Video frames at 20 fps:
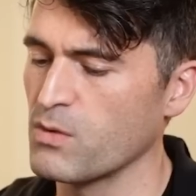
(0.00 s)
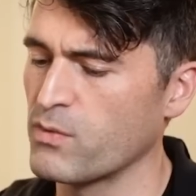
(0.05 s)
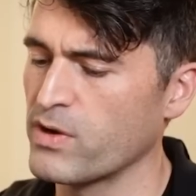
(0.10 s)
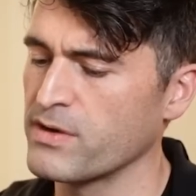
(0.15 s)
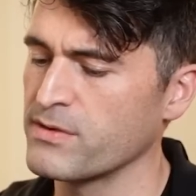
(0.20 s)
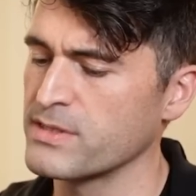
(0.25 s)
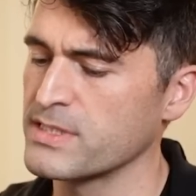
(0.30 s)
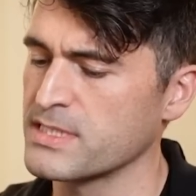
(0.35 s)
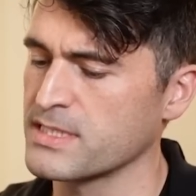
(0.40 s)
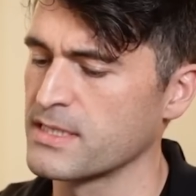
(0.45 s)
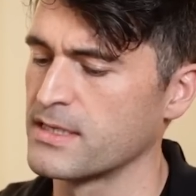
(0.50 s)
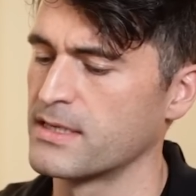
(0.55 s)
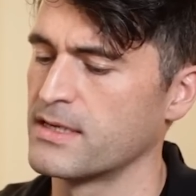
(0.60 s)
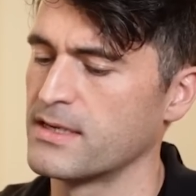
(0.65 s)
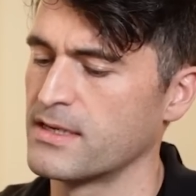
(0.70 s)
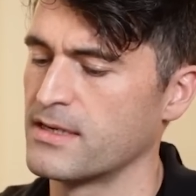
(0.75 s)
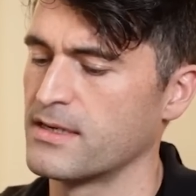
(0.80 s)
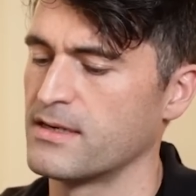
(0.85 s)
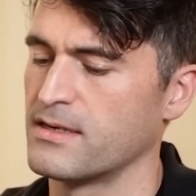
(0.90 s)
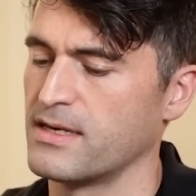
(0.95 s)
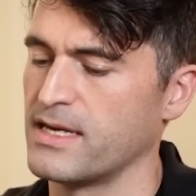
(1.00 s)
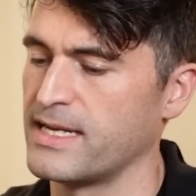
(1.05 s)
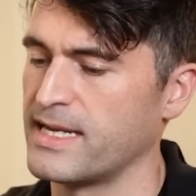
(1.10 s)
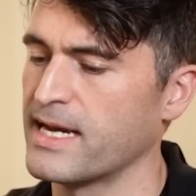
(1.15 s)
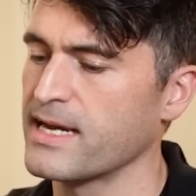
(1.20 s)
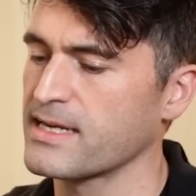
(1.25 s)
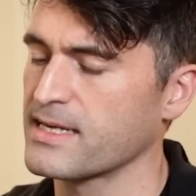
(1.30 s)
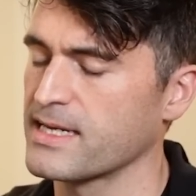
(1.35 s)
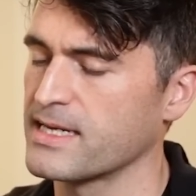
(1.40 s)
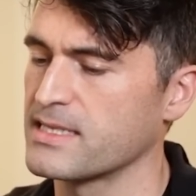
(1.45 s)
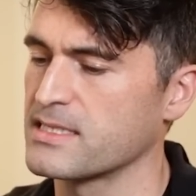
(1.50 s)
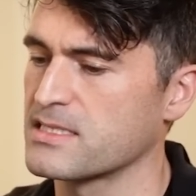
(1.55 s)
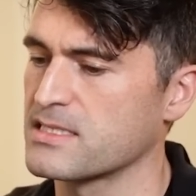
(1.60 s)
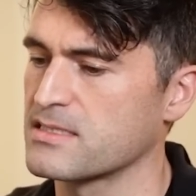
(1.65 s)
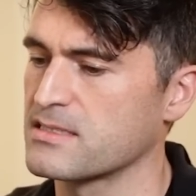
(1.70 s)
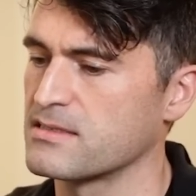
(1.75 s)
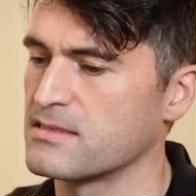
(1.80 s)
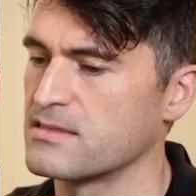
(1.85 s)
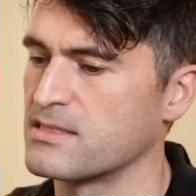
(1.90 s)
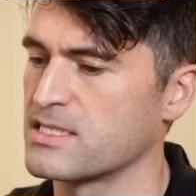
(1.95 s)
Whereas in our case,
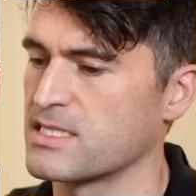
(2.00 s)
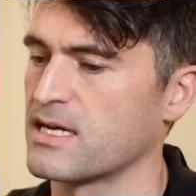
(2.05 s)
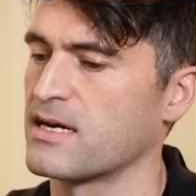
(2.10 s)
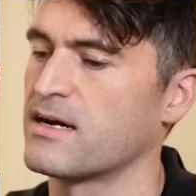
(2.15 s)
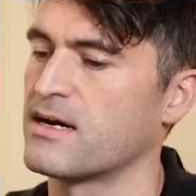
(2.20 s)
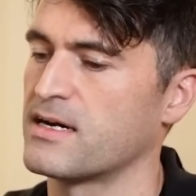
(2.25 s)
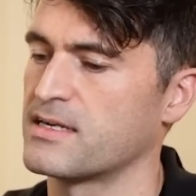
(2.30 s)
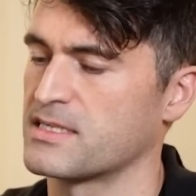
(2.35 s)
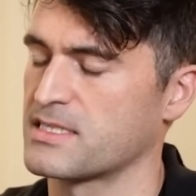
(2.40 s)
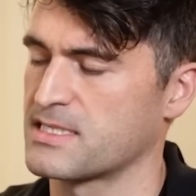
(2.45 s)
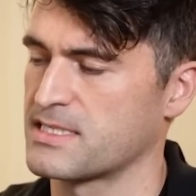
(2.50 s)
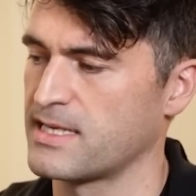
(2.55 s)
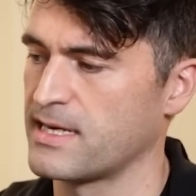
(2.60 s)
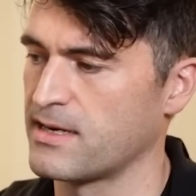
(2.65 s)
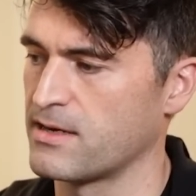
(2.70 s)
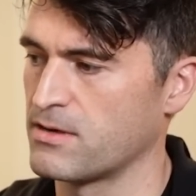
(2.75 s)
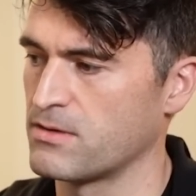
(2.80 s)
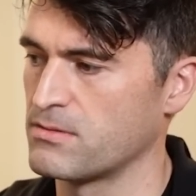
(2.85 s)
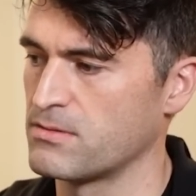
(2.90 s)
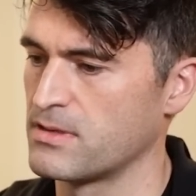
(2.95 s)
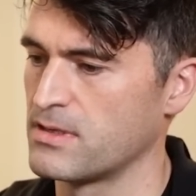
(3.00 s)
there's a harder sell.